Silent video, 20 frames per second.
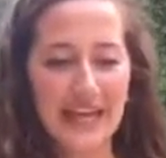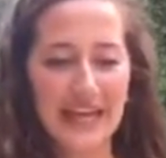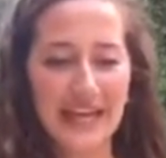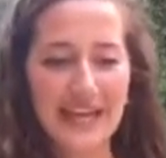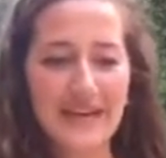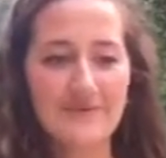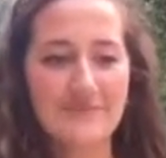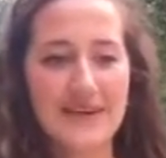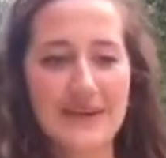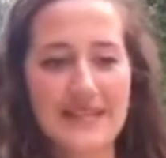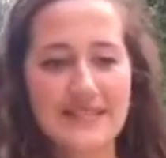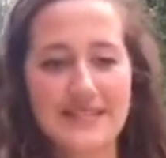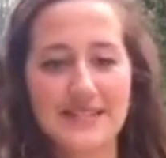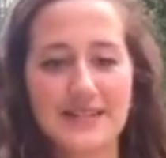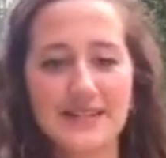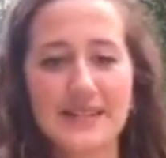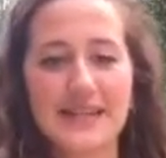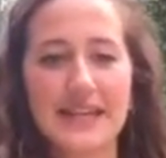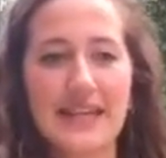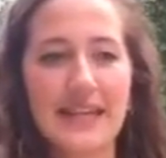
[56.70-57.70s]
And
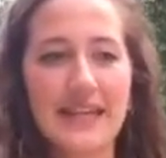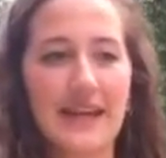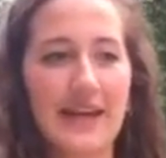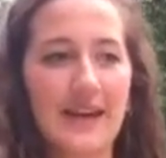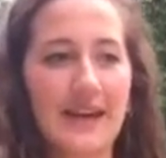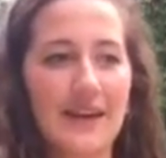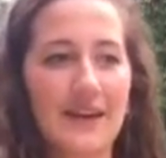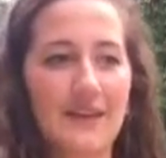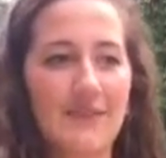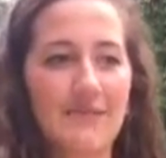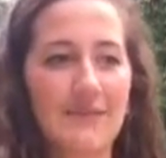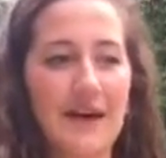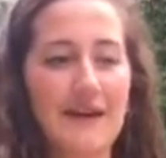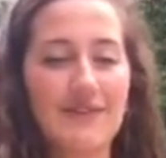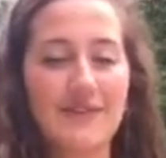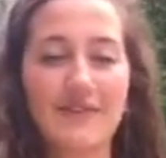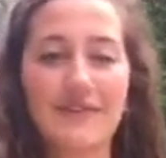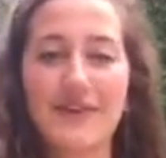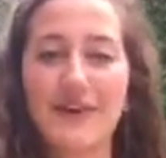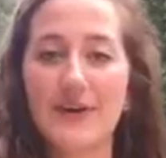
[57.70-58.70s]
basically, like, my
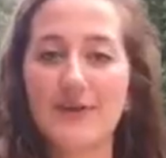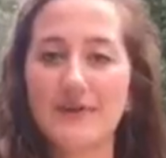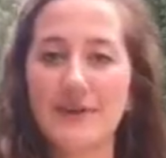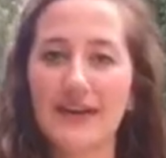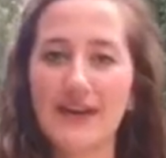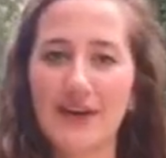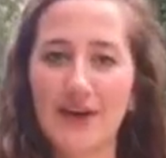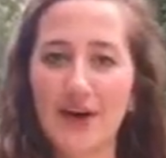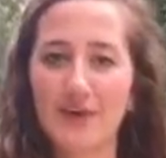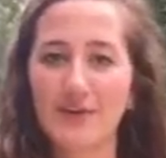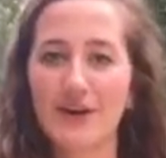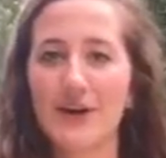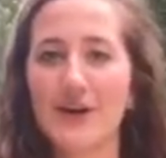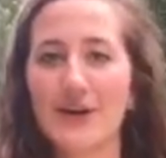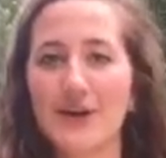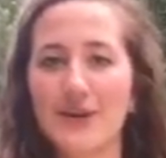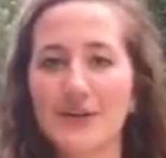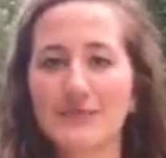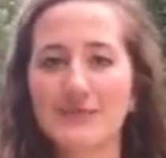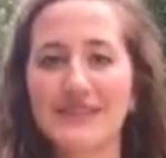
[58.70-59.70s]
fulfillment and all my
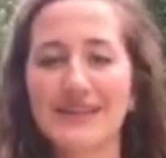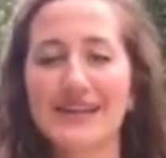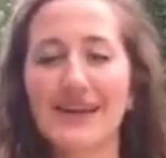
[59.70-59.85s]
hopes and,